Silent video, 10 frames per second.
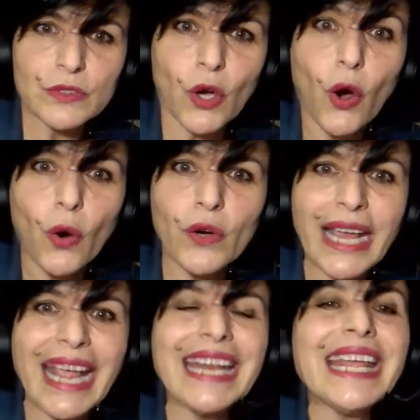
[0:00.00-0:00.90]

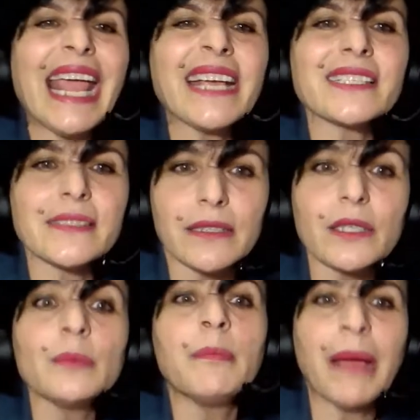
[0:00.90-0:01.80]
or any
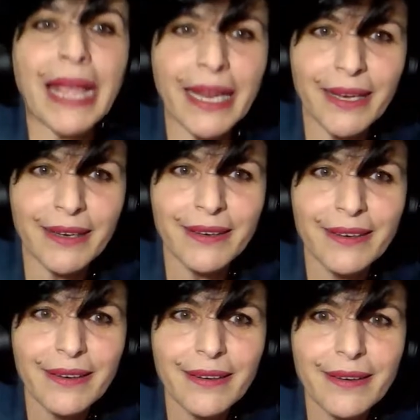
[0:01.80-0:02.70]
external pain
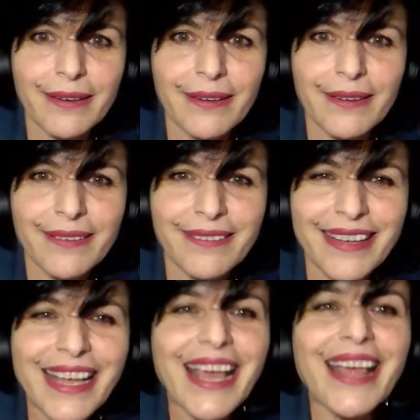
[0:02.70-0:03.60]

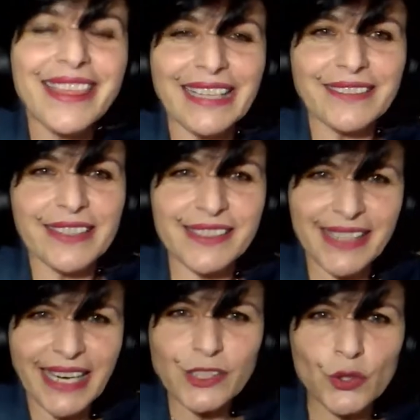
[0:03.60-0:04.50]
that
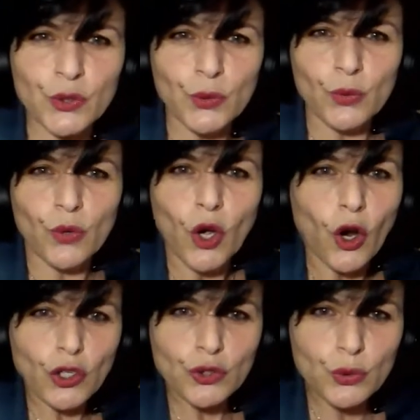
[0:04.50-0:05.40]
stress you
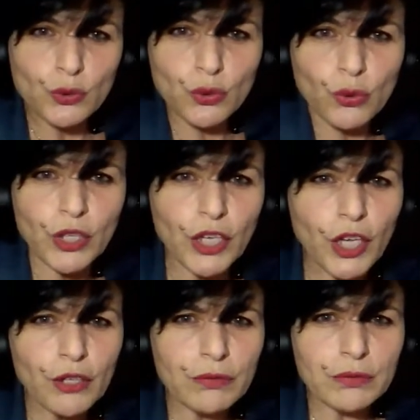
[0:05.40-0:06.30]
or due to the
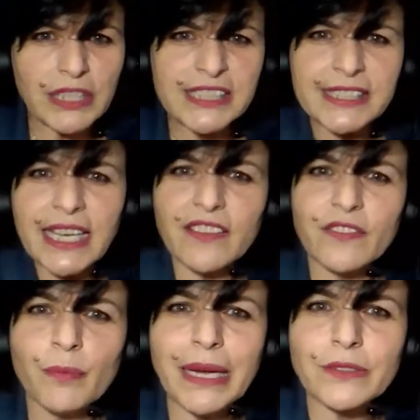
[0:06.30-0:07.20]
itself,
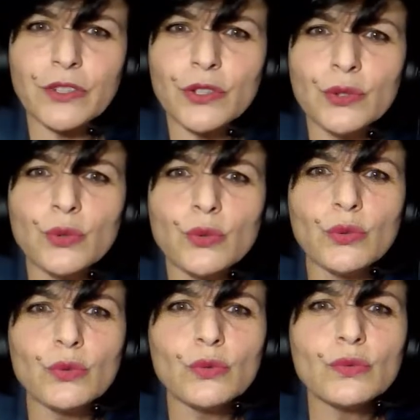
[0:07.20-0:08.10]
but you